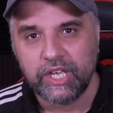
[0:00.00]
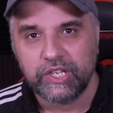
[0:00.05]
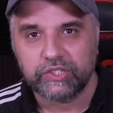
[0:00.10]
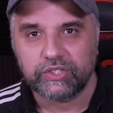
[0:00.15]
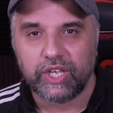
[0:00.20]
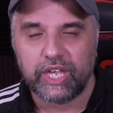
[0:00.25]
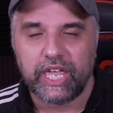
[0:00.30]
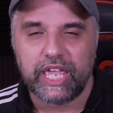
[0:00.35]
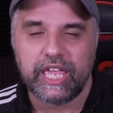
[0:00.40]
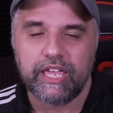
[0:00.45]

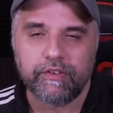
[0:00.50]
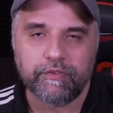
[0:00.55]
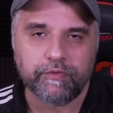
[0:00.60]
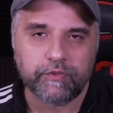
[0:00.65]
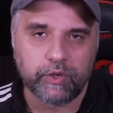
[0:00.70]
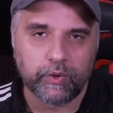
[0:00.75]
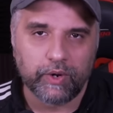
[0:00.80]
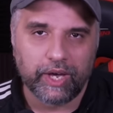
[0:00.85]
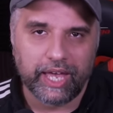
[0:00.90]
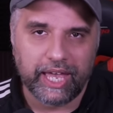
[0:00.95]
So if
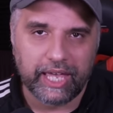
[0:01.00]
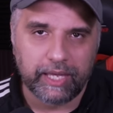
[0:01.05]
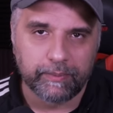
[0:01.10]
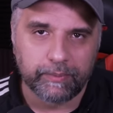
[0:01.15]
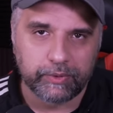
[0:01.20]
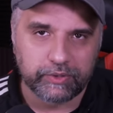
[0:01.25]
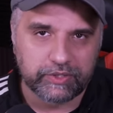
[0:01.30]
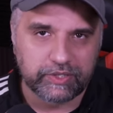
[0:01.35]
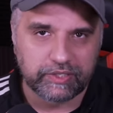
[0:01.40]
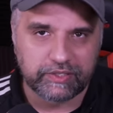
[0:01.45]
you are
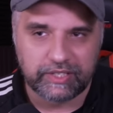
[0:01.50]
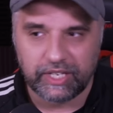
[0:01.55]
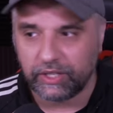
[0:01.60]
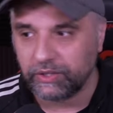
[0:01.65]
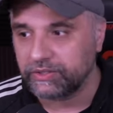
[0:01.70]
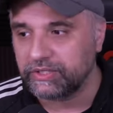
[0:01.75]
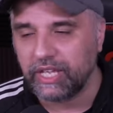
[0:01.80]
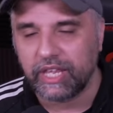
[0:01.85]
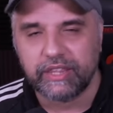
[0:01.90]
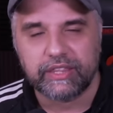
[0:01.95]
able to
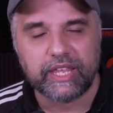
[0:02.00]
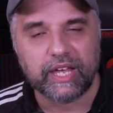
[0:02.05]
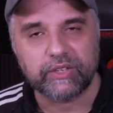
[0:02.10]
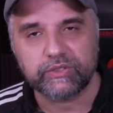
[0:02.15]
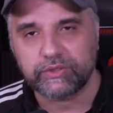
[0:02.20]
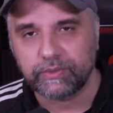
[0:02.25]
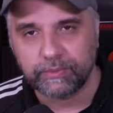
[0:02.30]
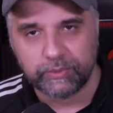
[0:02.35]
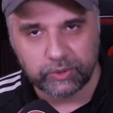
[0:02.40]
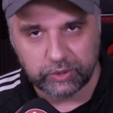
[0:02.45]
sell
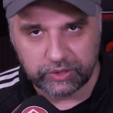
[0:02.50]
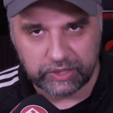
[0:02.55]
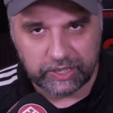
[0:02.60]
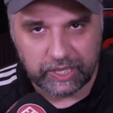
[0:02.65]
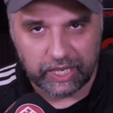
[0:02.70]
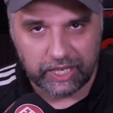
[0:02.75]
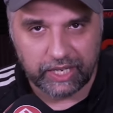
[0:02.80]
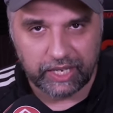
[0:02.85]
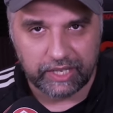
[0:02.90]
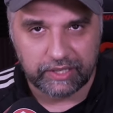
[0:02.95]
10,000 more
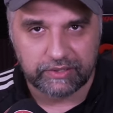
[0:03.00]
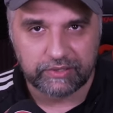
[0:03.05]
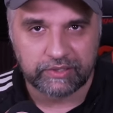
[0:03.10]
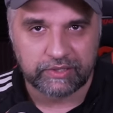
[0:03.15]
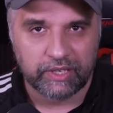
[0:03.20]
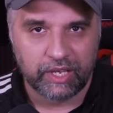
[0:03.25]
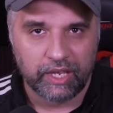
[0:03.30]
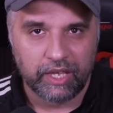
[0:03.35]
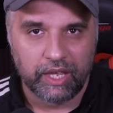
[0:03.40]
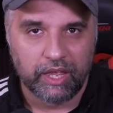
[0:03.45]

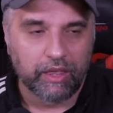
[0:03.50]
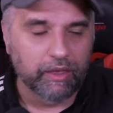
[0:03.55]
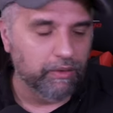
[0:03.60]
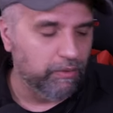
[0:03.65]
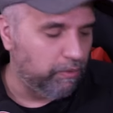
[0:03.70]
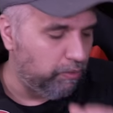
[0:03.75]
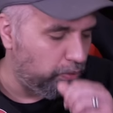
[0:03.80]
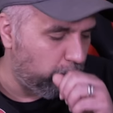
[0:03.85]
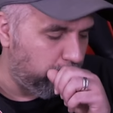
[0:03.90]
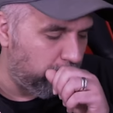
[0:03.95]
tickets,
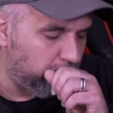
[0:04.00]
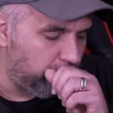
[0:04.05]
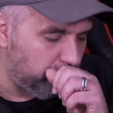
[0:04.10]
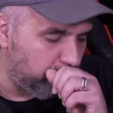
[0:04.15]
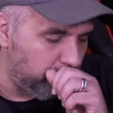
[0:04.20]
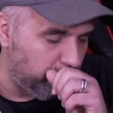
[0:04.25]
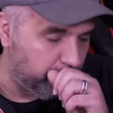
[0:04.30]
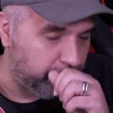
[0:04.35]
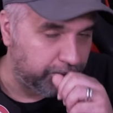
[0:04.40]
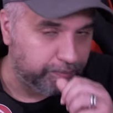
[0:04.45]

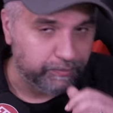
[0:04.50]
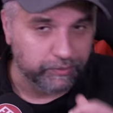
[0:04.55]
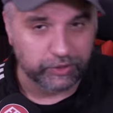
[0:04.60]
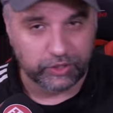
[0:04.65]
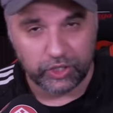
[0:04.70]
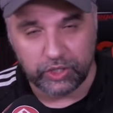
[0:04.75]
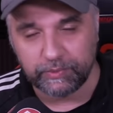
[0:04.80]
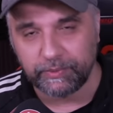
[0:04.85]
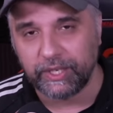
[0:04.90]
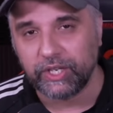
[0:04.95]

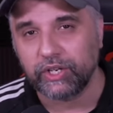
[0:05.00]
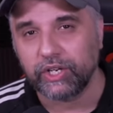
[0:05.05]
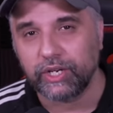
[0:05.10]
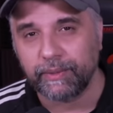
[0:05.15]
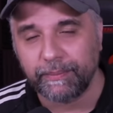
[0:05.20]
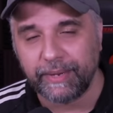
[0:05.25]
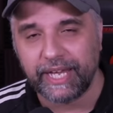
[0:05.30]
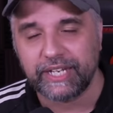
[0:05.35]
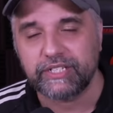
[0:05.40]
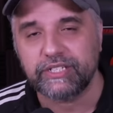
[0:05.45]
excuse me, on
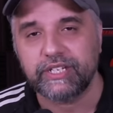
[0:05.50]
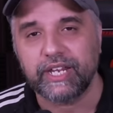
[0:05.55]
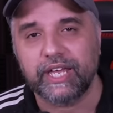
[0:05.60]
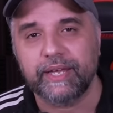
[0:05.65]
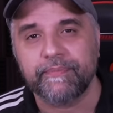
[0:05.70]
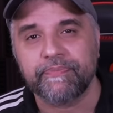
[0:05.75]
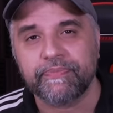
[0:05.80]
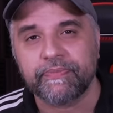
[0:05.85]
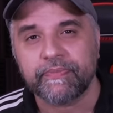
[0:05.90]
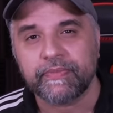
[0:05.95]
a match
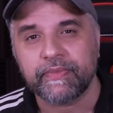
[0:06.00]
day,